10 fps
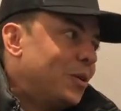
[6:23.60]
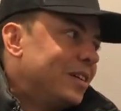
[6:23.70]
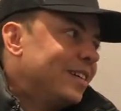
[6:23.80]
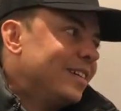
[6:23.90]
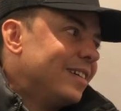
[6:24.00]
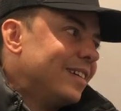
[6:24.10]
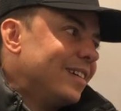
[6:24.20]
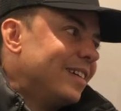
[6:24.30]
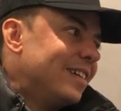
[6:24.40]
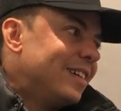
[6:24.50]
Yeah, and he's missed
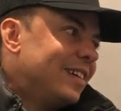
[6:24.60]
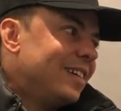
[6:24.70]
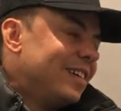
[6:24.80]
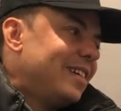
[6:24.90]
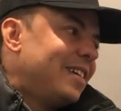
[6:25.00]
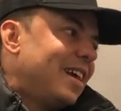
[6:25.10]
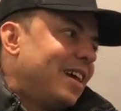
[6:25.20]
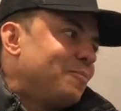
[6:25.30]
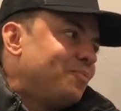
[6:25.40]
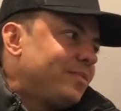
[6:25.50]
a lot
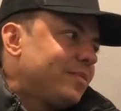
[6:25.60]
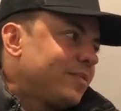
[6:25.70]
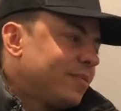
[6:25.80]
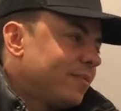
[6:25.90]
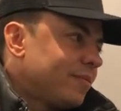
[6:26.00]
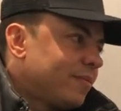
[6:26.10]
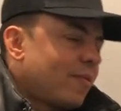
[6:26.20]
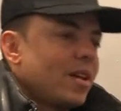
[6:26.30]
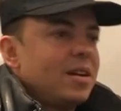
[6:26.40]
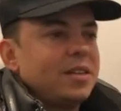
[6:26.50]
of football for
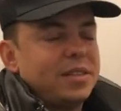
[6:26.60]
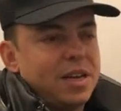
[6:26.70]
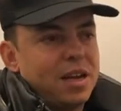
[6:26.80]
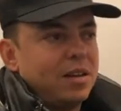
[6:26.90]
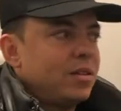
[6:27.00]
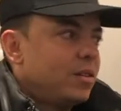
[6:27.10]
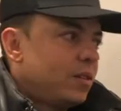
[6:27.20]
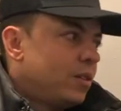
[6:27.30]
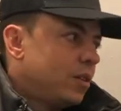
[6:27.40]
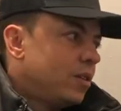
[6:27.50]
injuries. 2 bad
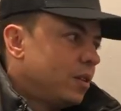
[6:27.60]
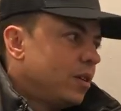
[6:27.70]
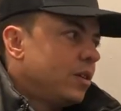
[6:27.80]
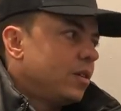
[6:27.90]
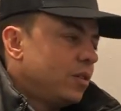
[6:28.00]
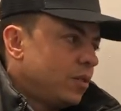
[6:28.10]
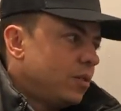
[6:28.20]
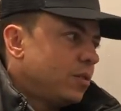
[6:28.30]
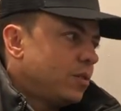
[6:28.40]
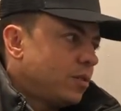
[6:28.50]
injuries,
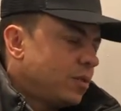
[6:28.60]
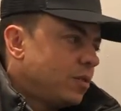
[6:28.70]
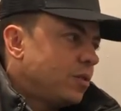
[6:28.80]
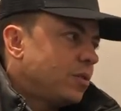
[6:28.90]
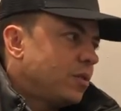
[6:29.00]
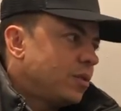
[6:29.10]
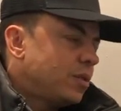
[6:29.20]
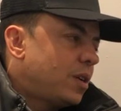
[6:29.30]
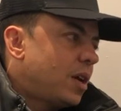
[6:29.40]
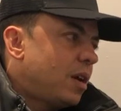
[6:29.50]
broken jaw, and
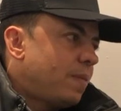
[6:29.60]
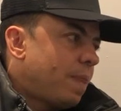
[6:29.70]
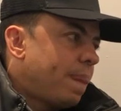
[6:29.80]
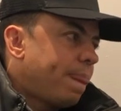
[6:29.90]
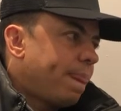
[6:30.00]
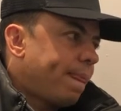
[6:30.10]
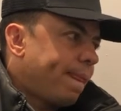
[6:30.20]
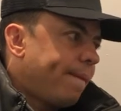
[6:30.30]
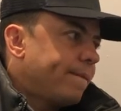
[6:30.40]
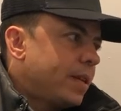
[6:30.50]
what recently happened to
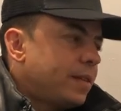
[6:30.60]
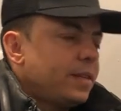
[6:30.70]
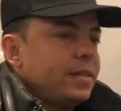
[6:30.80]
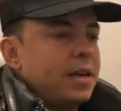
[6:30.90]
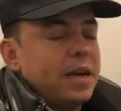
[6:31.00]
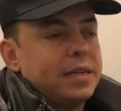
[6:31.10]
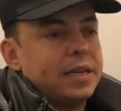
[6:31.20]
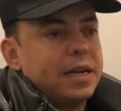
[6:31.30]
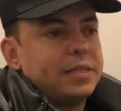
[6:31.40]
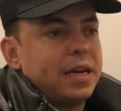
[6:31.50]
him this season.
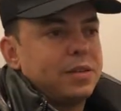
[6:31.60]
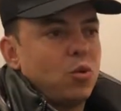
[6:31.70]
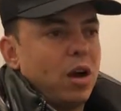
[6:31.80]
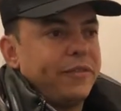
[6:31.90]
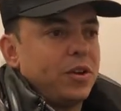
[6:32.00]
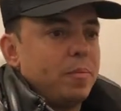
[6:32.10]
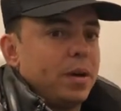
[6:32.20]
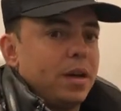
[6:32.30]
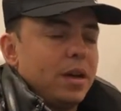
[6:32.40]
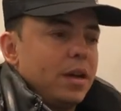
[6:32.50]
Yeah, he's had quite a few,
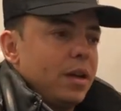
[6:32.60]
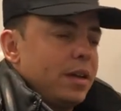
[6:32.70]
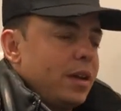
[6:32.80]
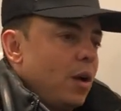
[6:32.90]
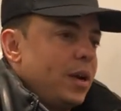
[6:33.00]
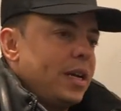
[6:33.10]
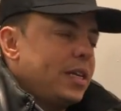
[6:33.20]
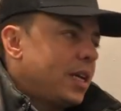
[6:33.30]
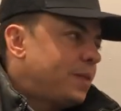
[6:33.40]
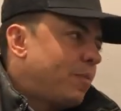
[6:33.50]
but no,
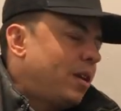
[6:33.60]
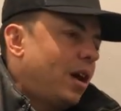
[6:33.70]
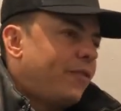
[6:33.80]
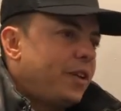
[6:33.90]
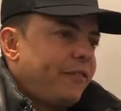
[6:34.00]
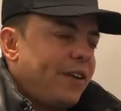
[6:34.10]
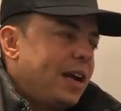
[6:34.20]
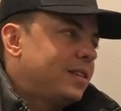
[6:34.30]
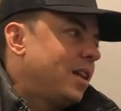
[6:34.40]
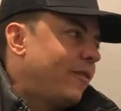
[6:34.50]
it's. I think the
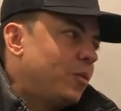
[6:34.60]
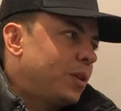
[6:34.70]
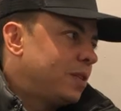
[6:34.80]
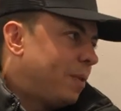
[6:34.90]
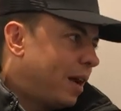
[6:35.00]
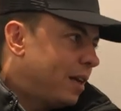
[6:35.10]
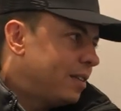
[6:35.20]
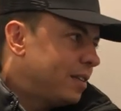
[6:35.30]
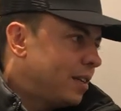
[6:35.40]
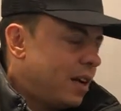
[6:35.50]
fans love it when he's playing.
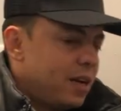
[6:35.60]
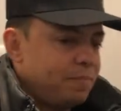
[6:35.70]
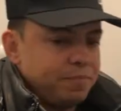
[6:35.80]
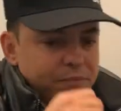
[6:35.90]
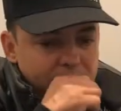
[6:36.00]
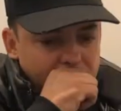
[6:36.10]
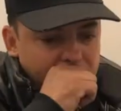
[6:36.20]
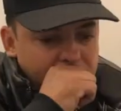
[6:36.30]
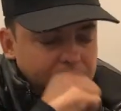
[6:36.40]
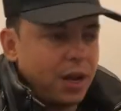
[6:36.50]

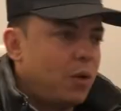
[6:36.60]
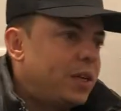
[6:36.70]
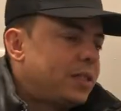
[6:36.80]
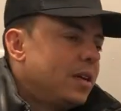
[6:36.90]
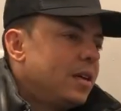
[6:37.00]
You know, he's.